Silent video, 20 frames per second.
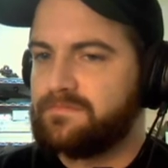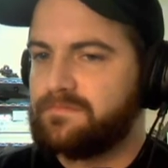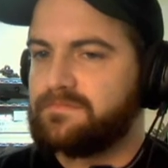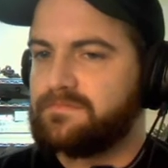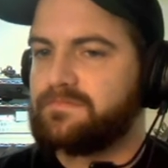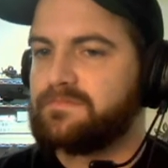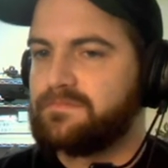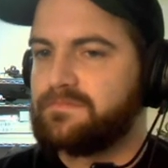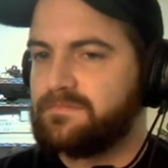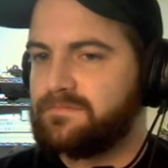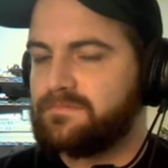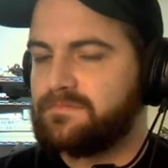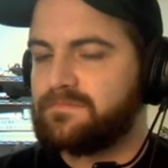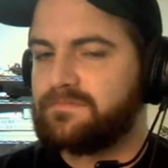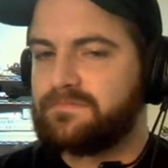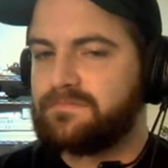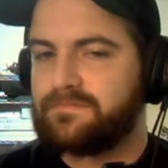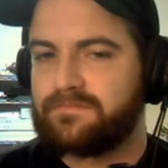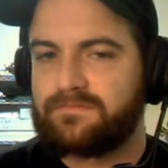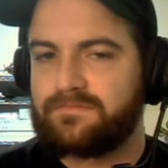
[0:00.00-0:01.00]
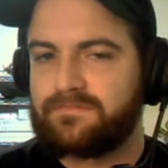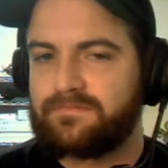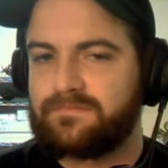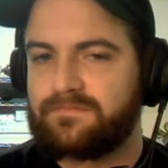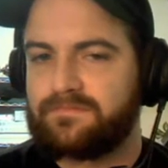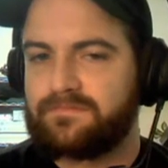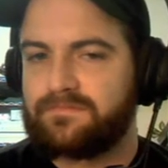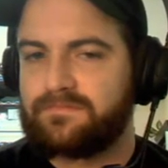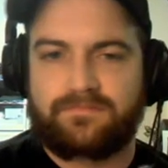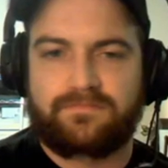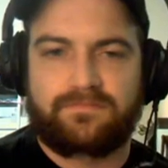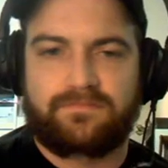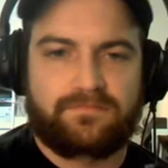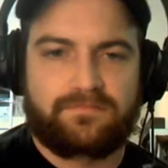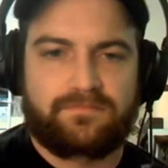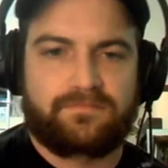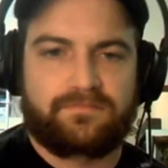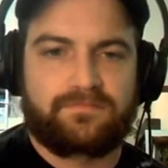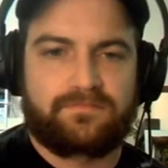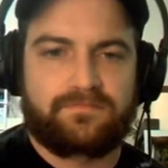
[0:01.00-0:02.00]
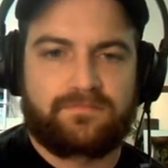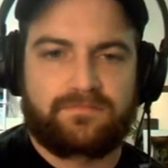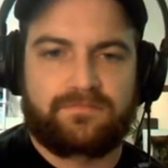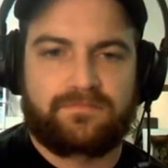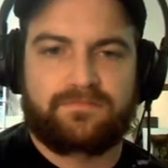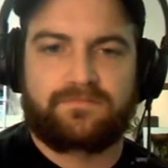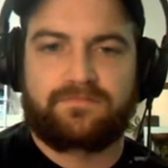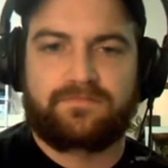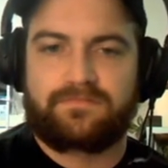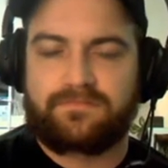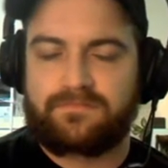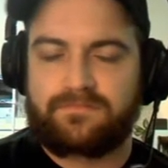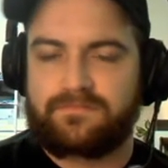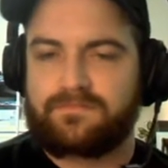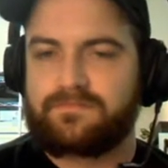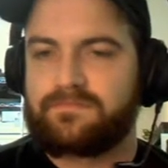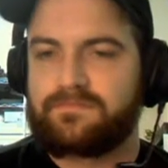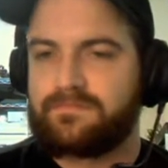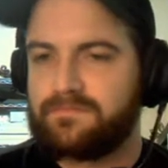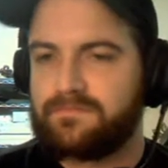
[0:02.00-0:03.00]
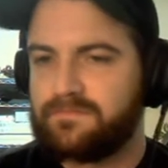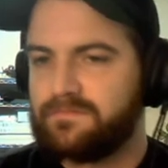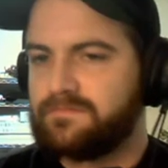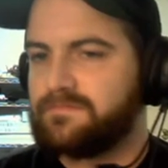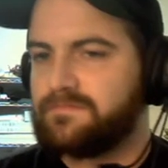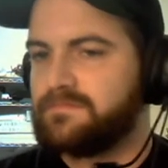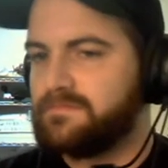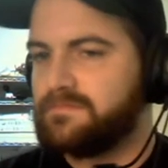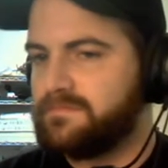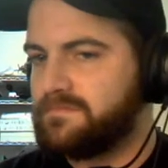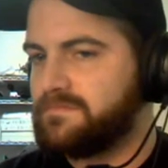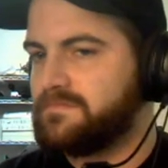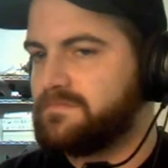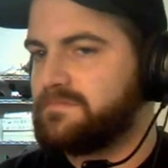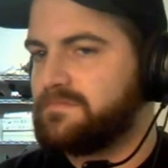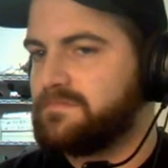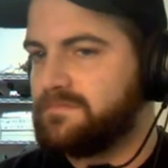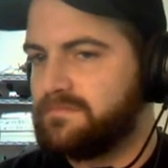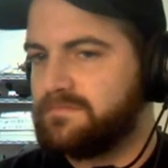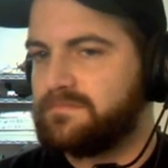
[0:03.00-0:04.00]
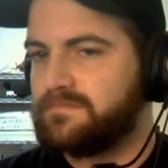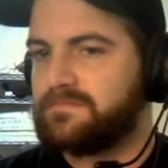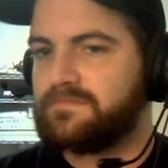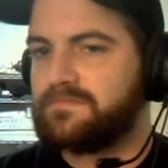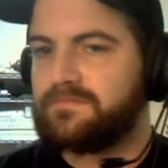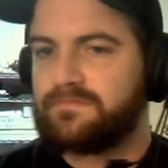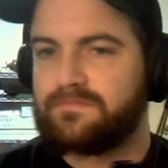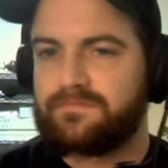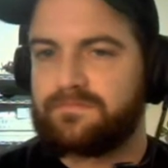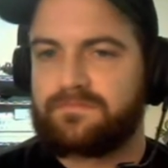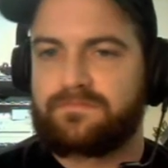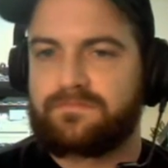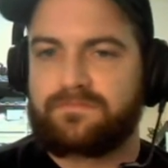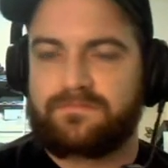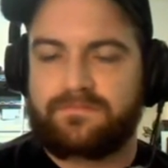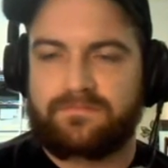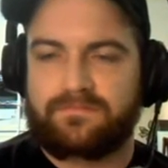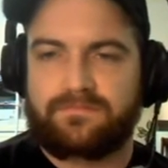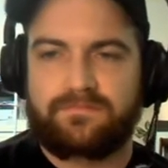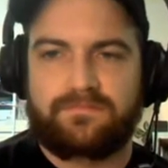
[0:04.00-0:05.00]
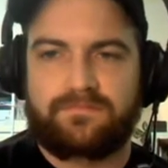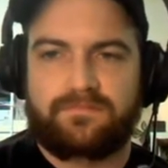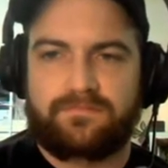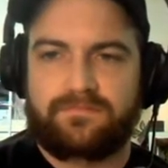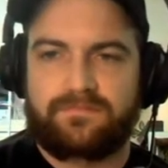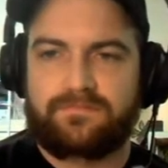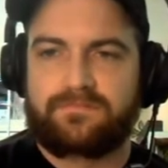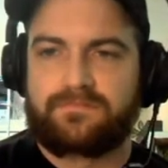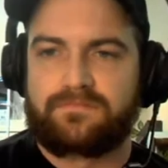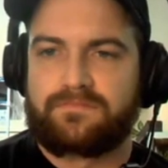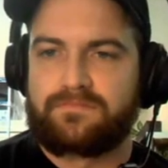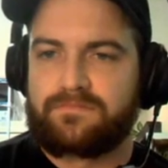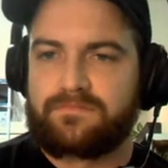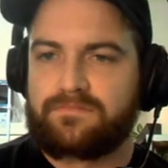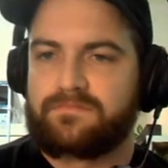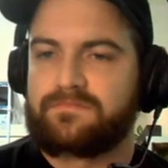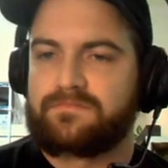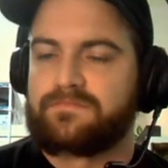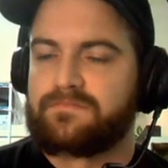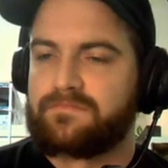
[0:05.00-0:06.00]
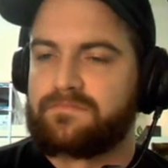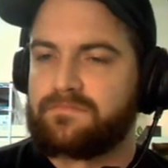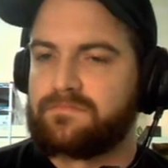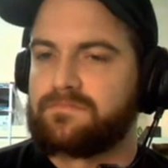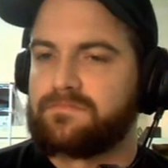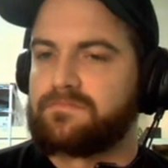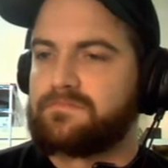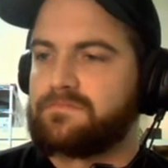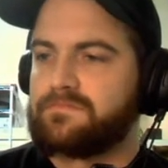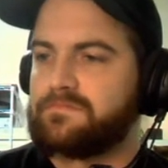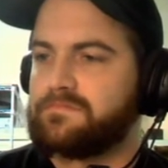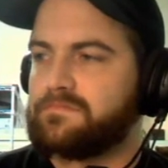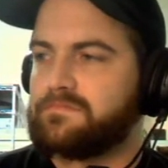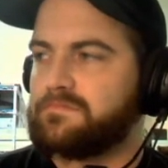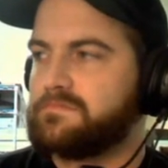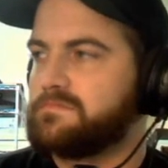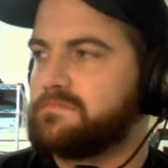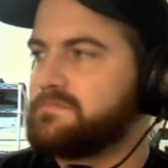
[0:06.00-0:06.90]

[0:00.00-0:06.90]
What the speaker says: [no speech]